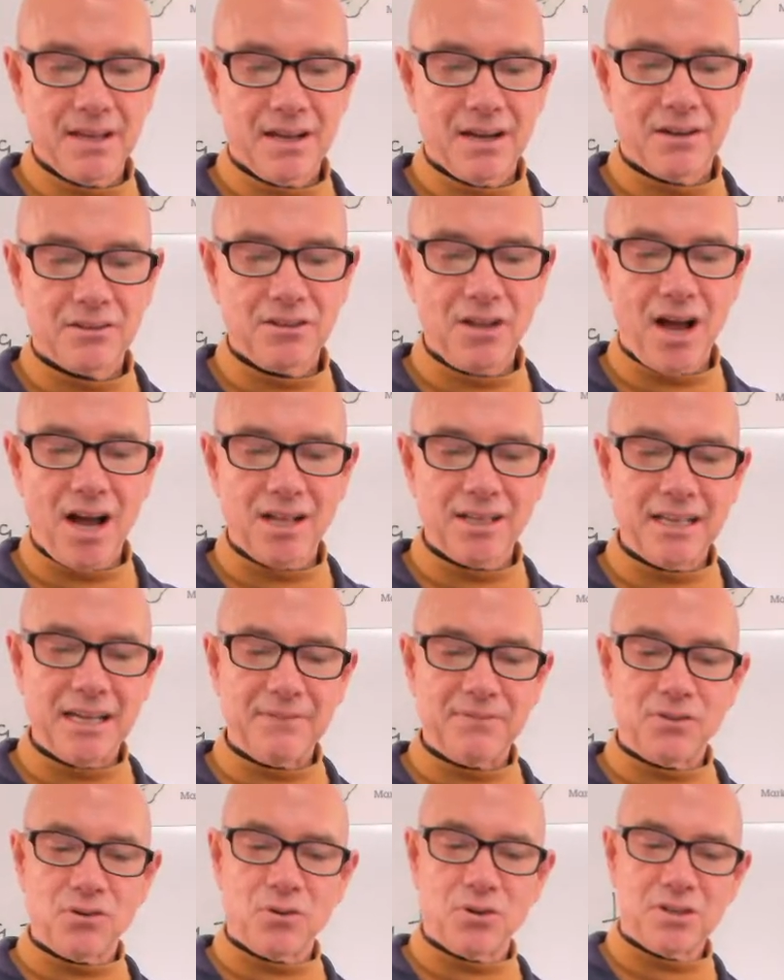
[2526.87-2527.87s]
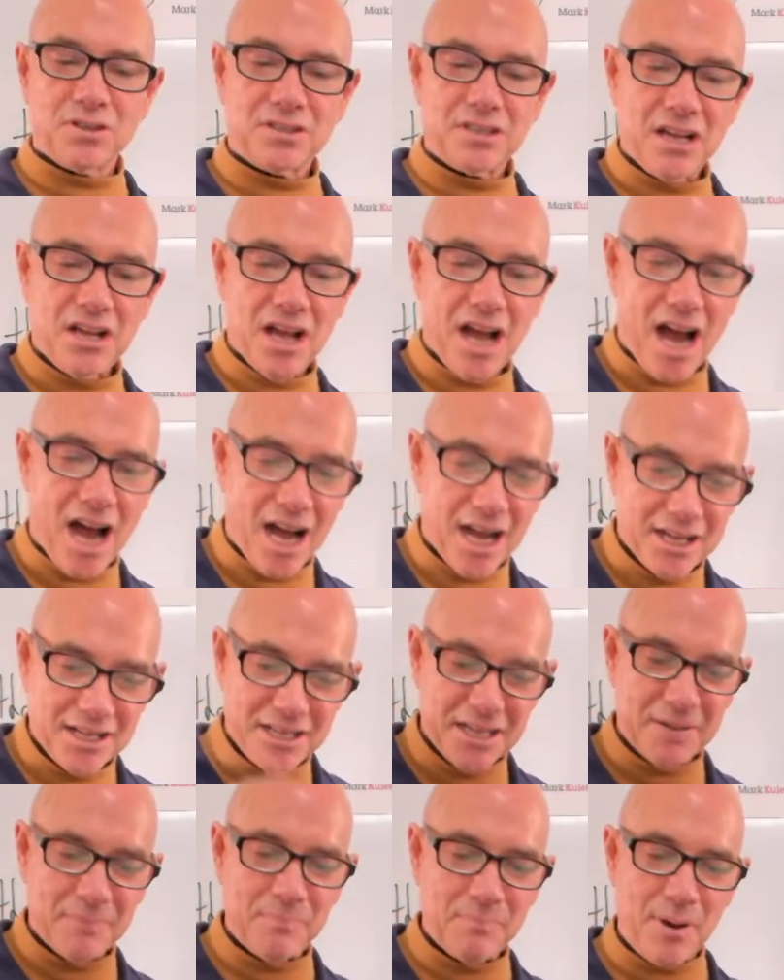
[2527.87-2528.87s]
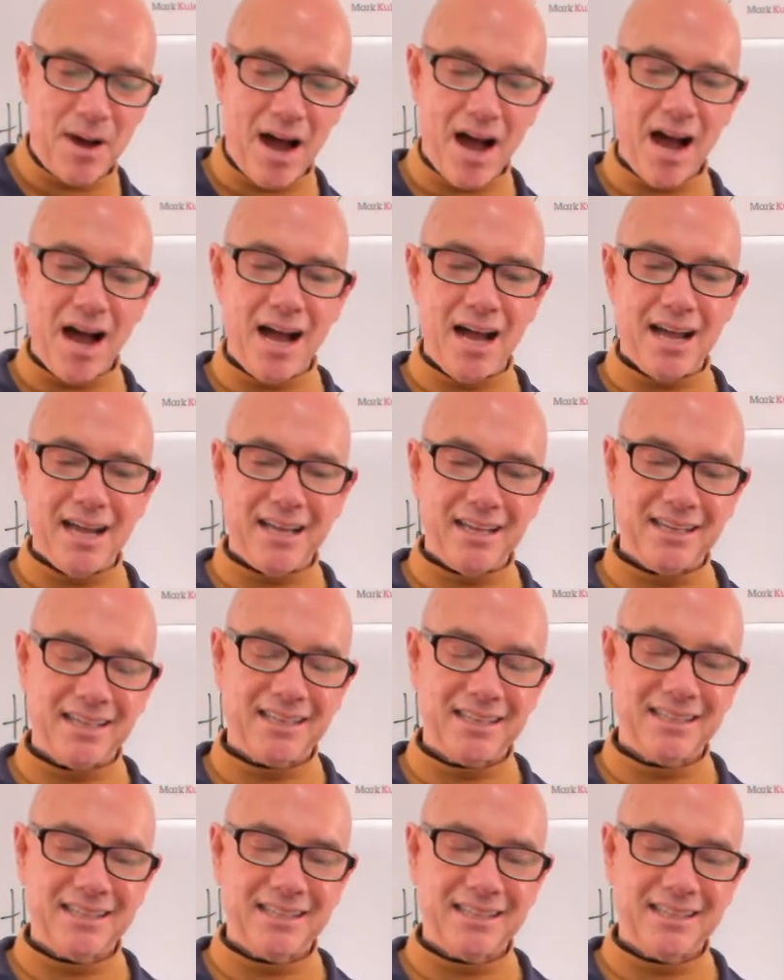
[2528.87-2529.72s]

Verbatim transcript: Lolly, of course, onion pie.